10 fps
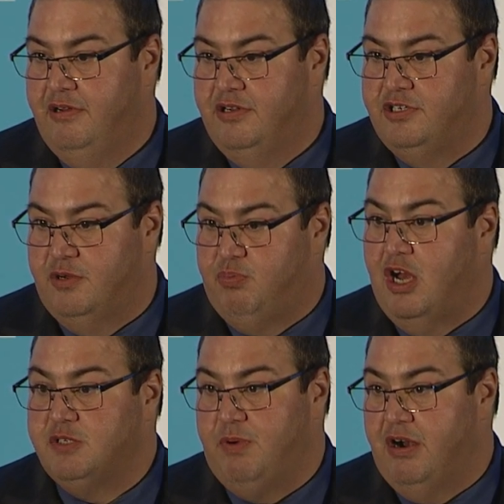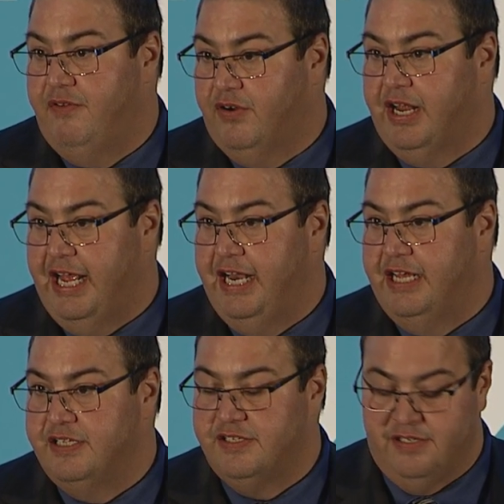to prosperity for
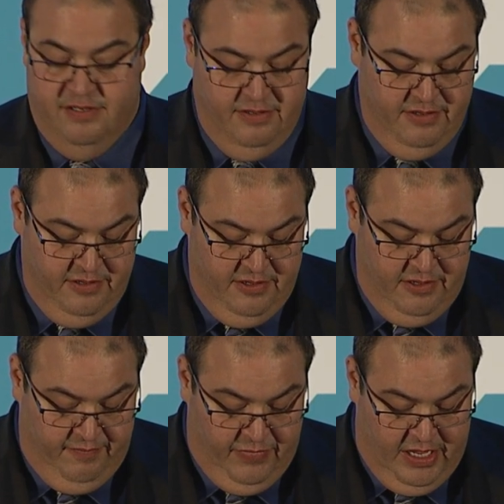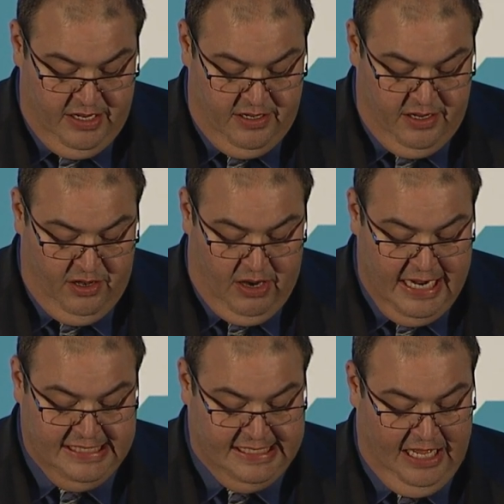Canadians. And, you know,
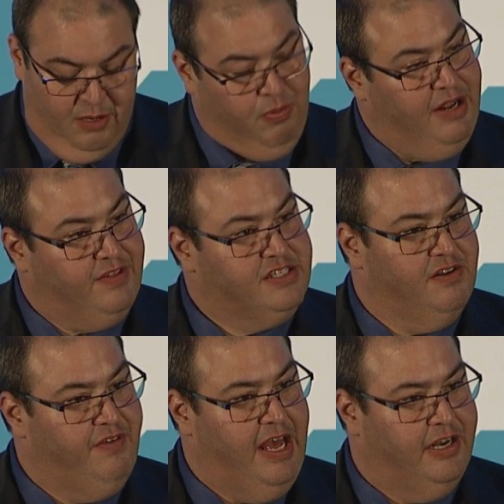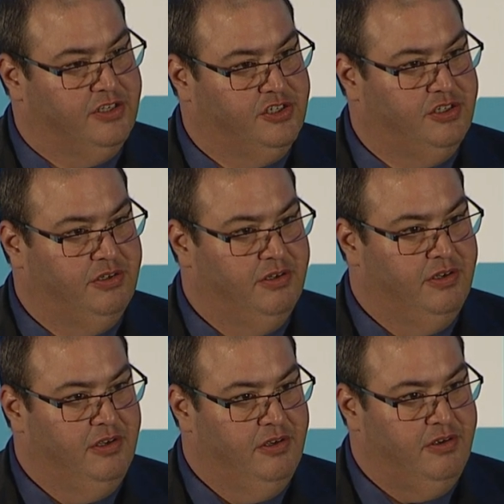I celebrate this advantage.
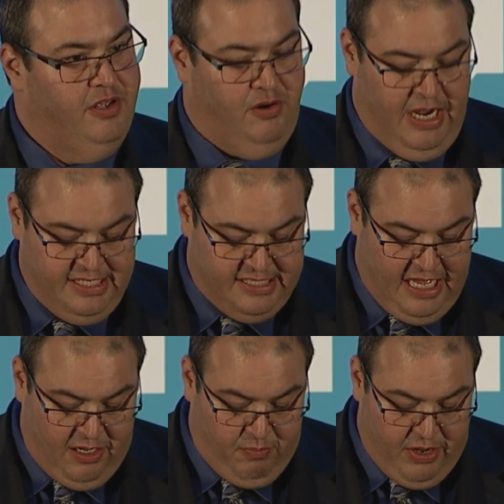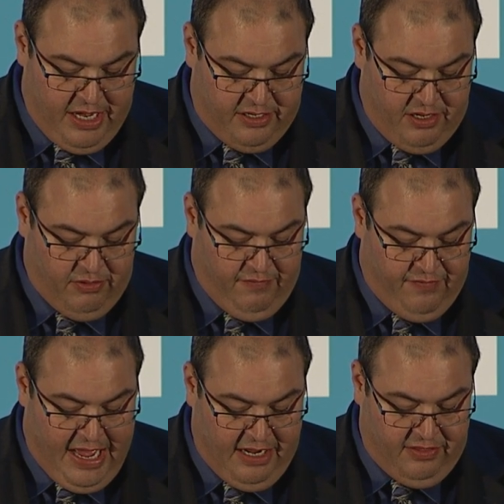You know, I celebrate, you know, the
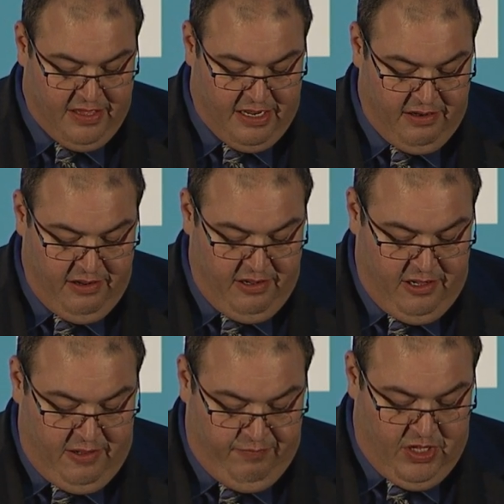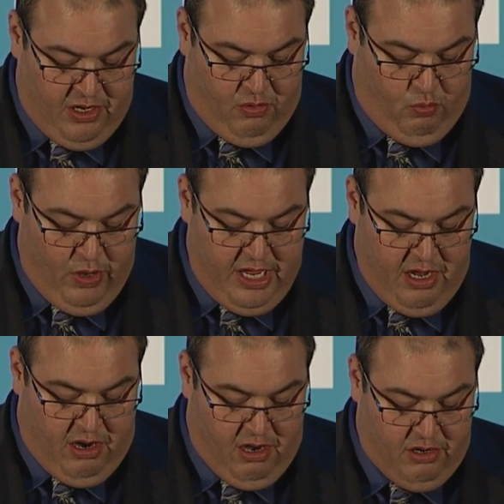fact that, you know, we
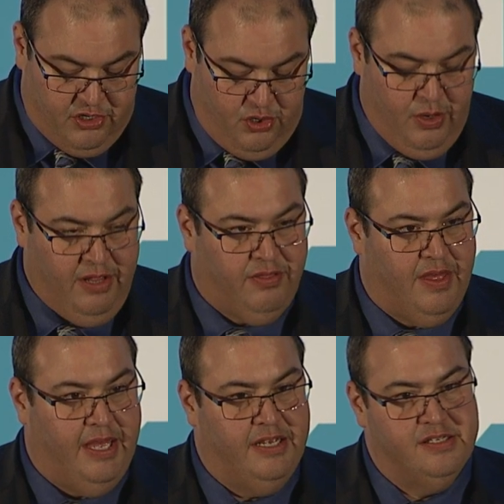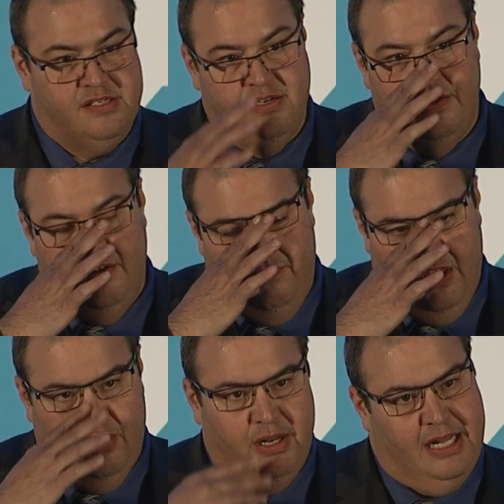are doing things,
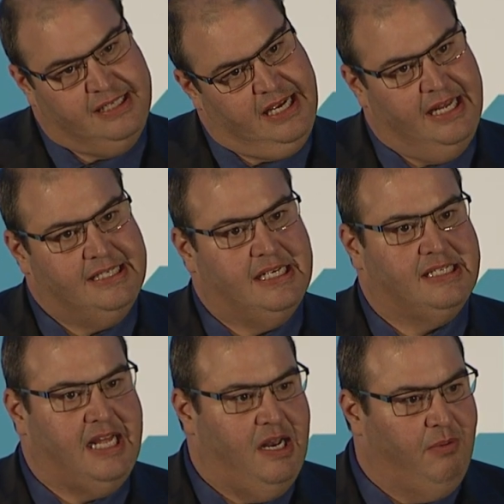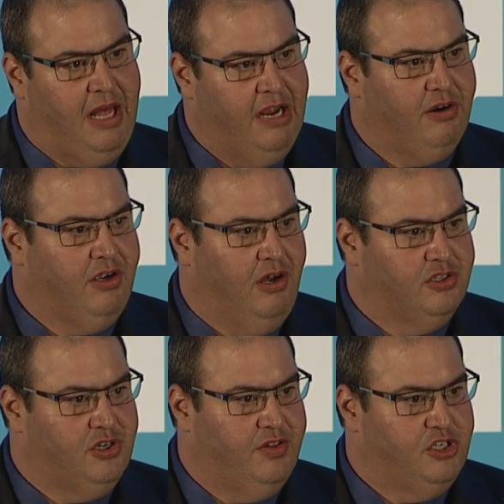you know, in, let's say, in sustainable
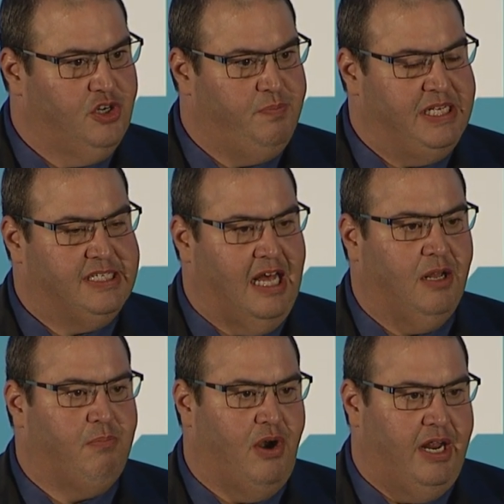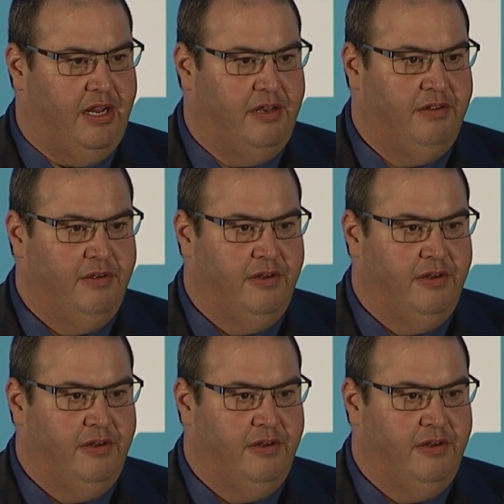agriculture that should be celebrated,